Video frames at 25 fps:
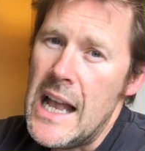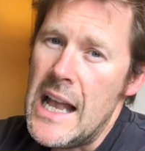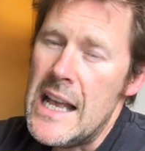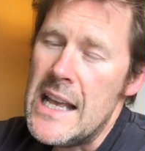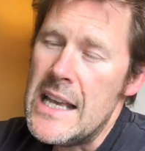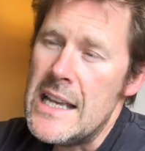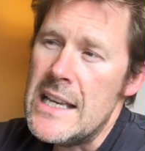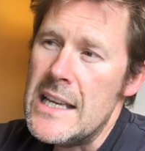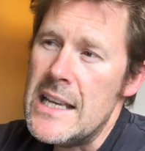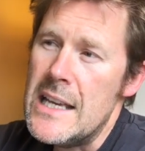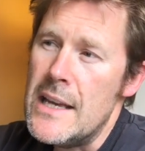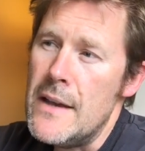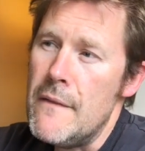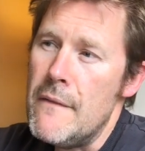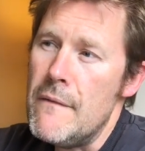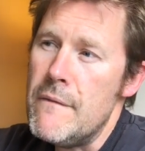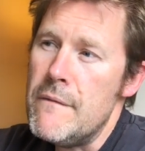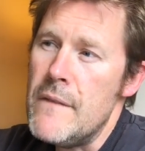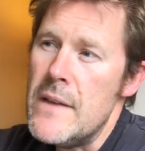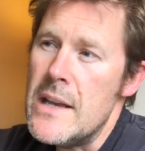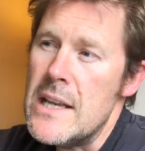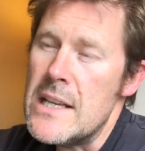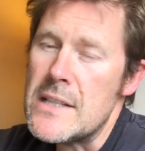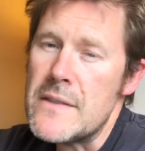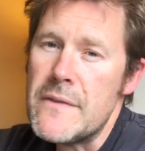
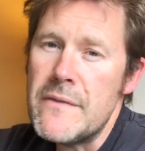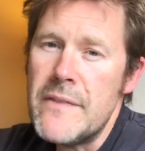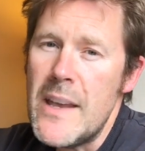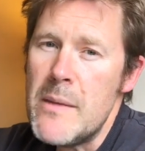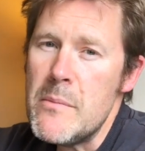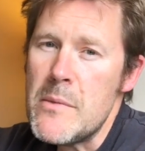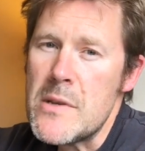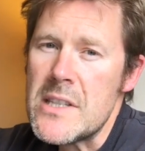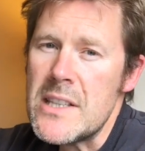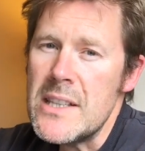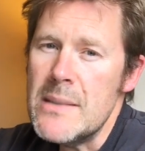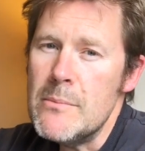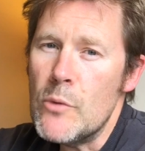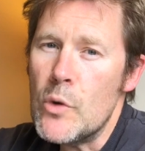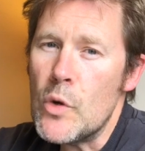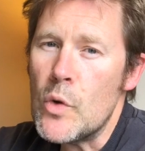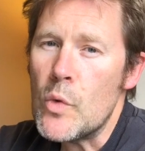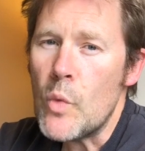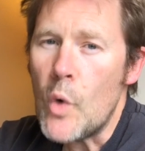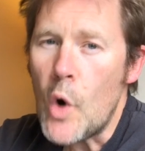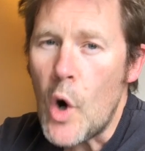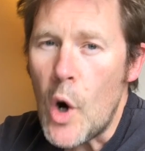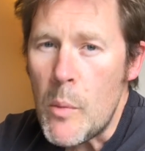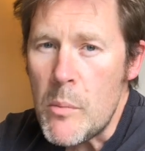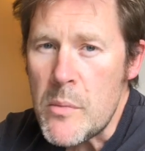is famously more
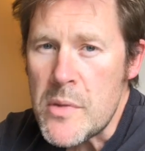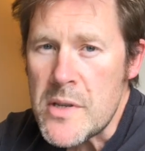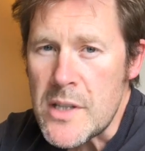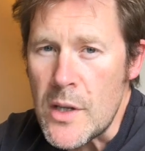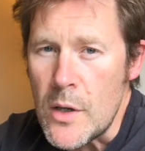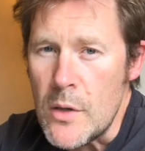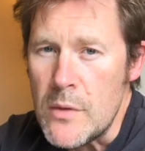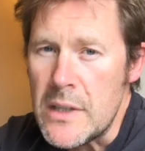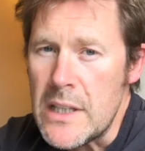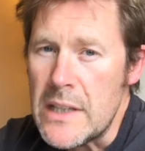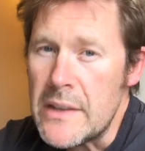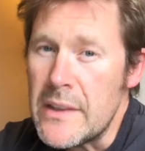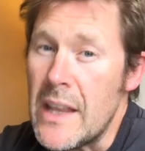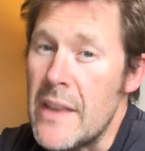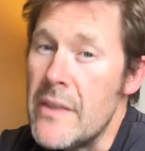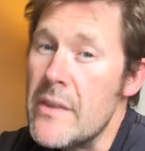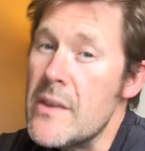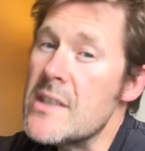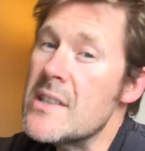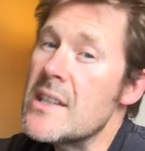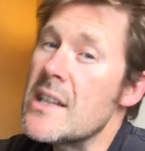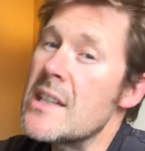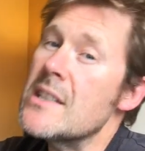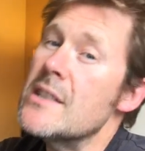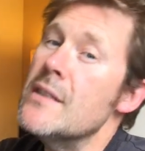warm sounding than the
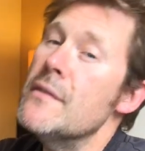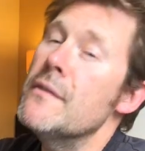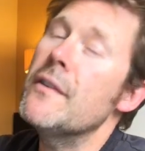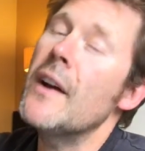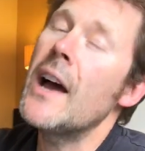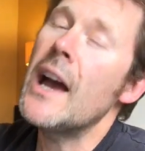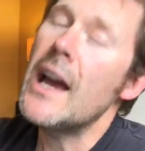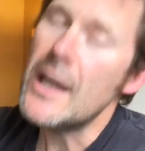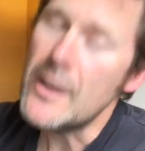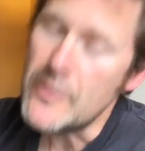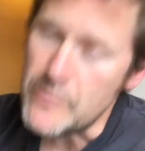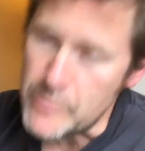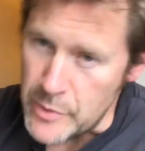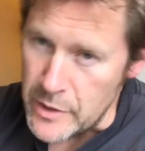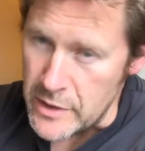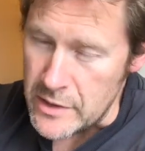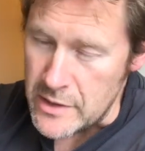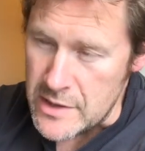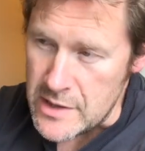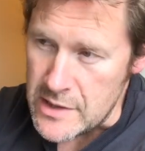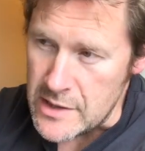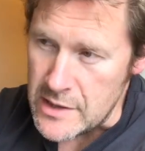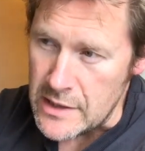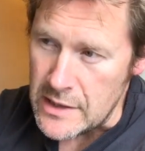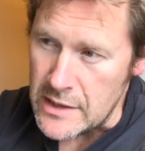65
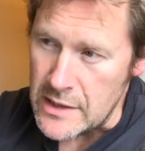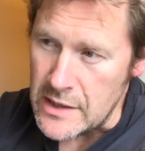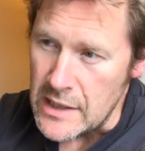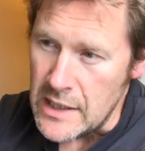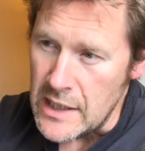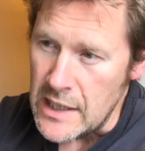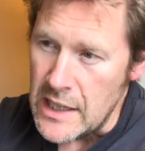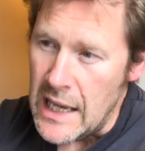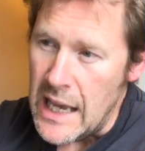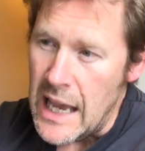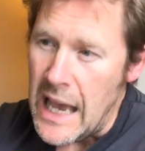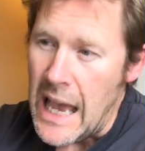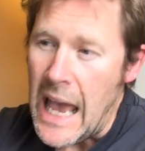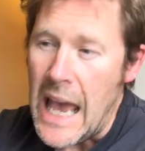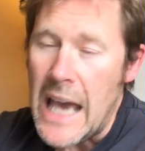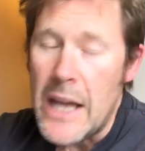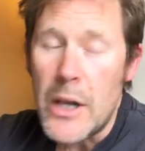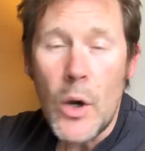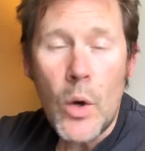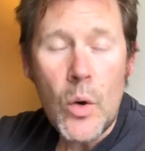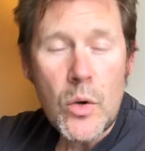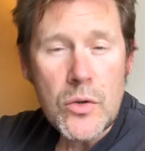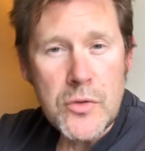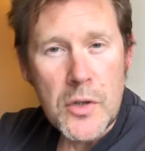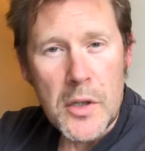Princeton, and
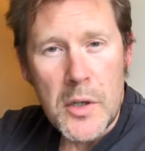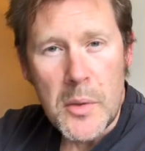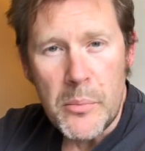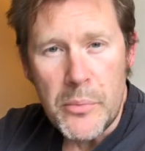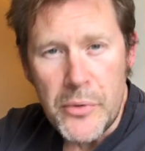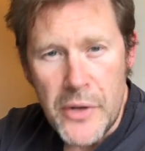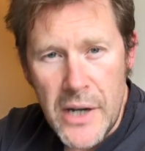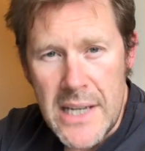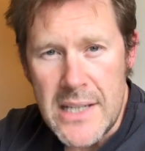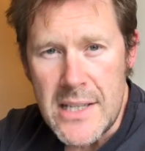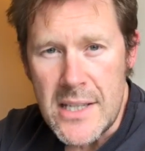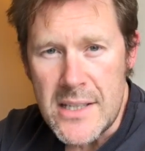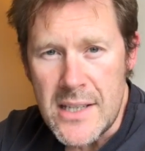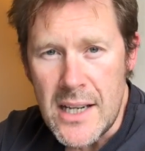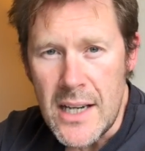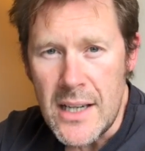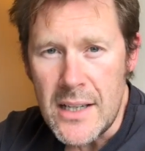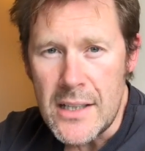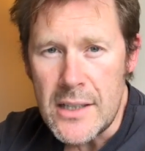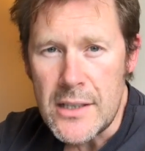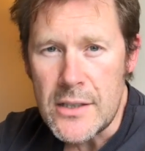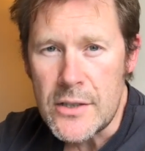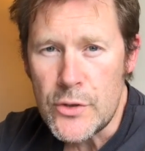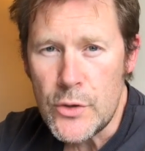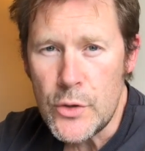it also compresses
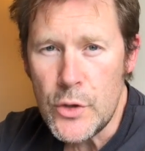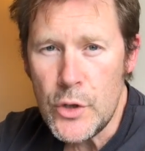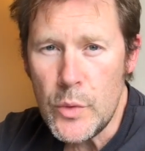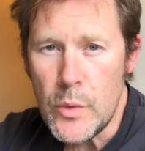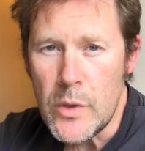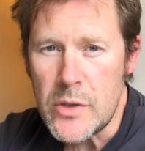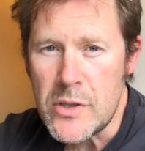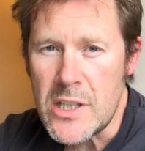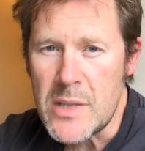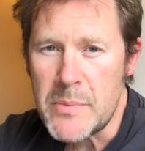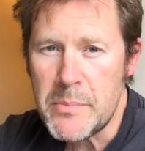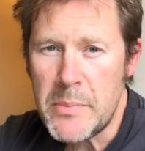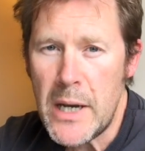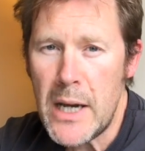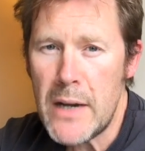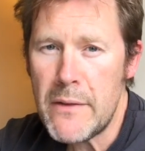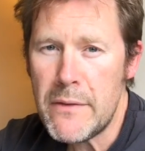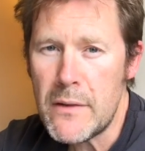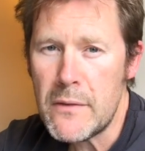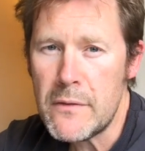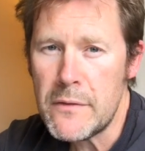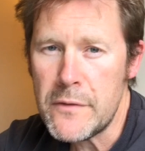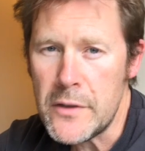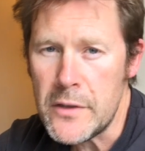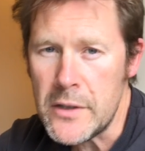earlier too, which is
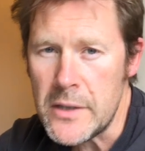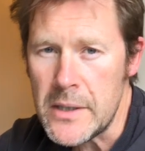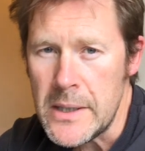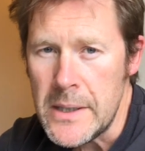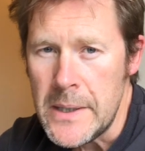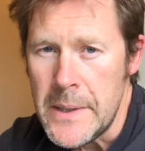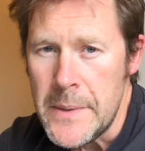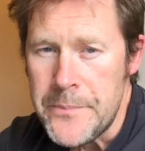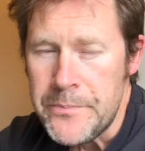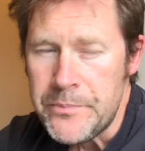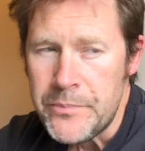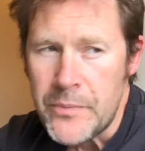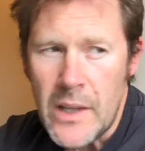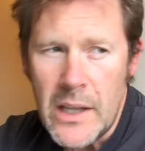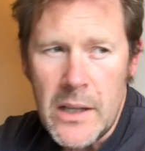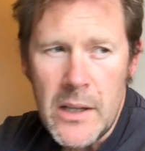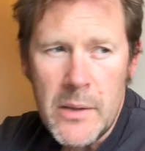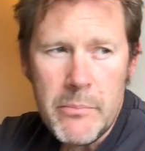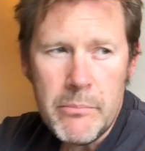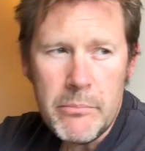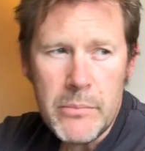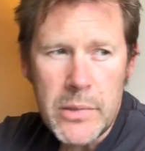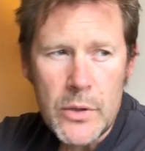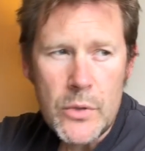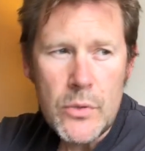perfect for
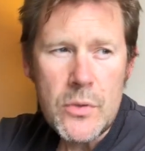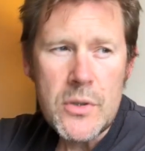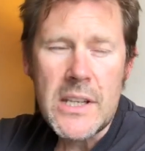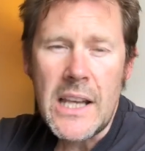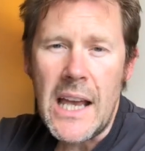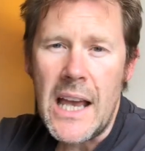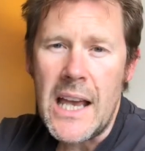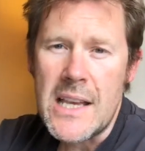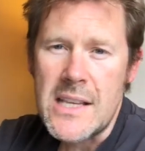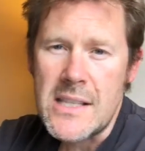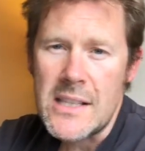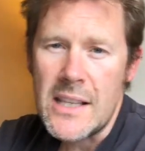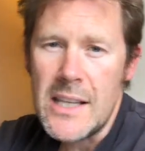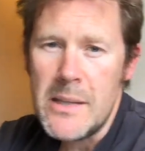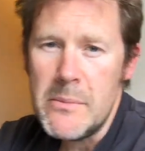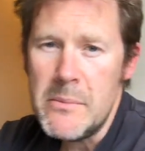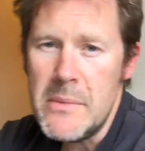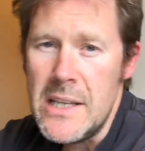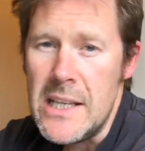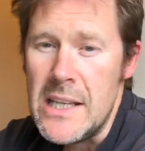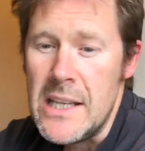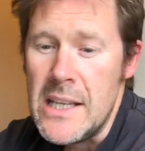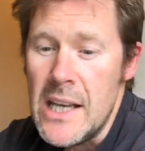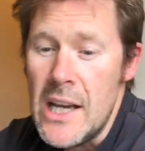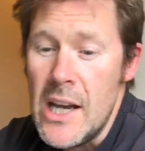blues guys like
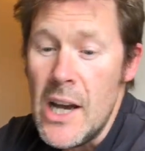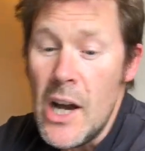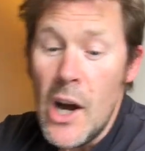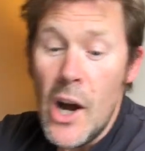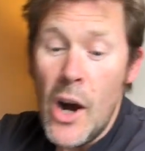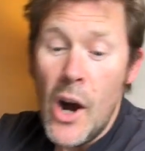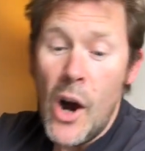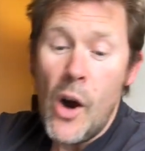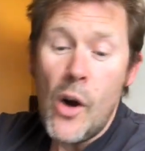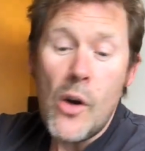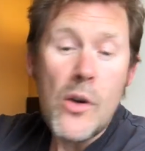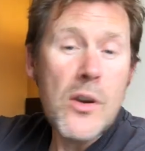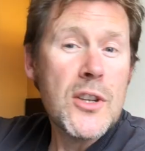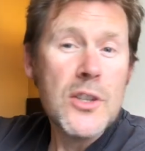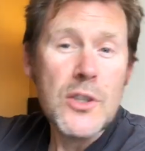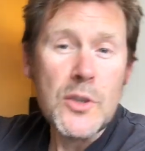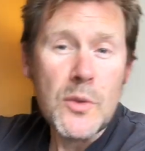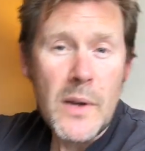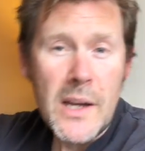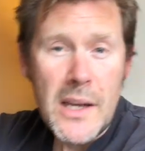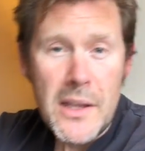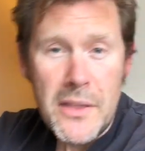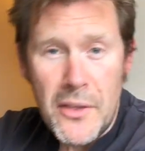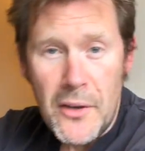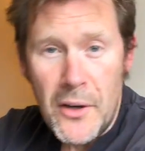me, or
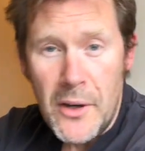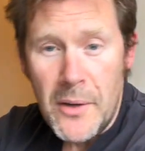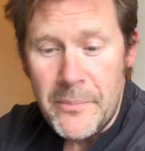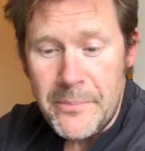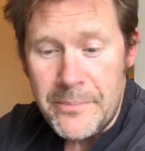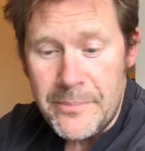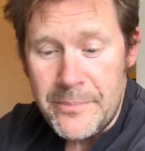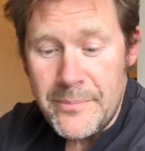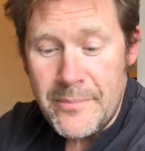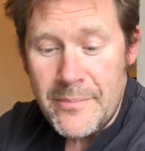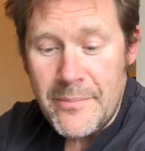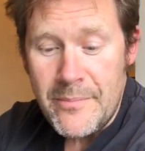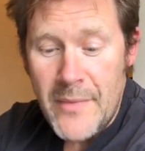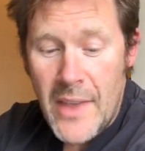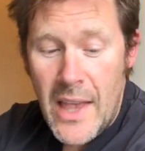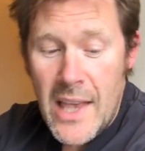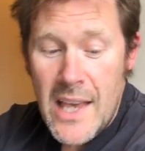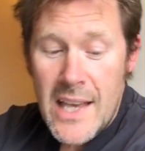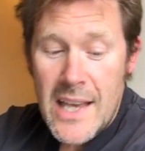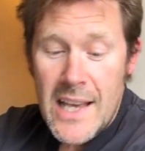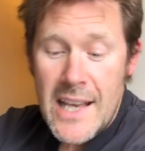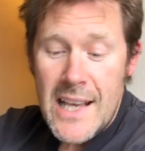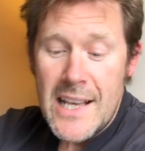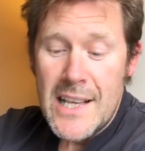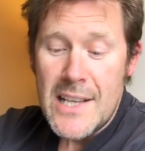so I thought.
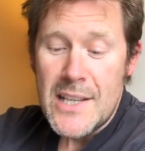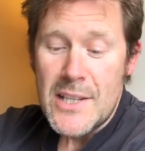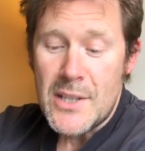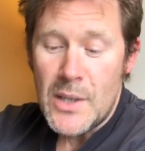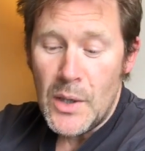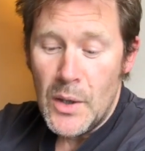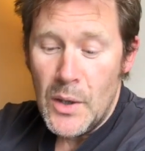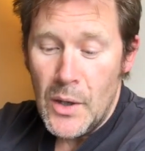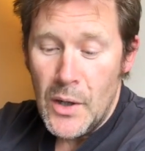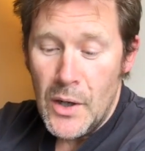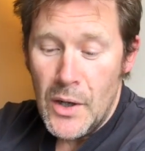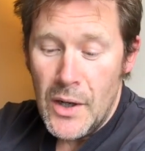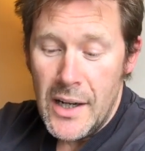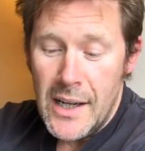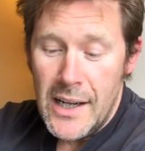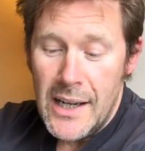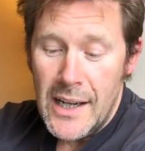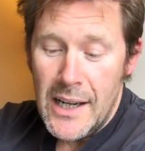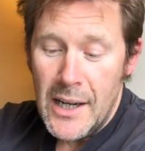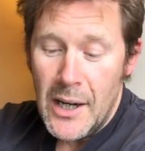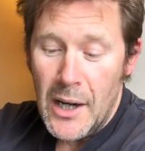So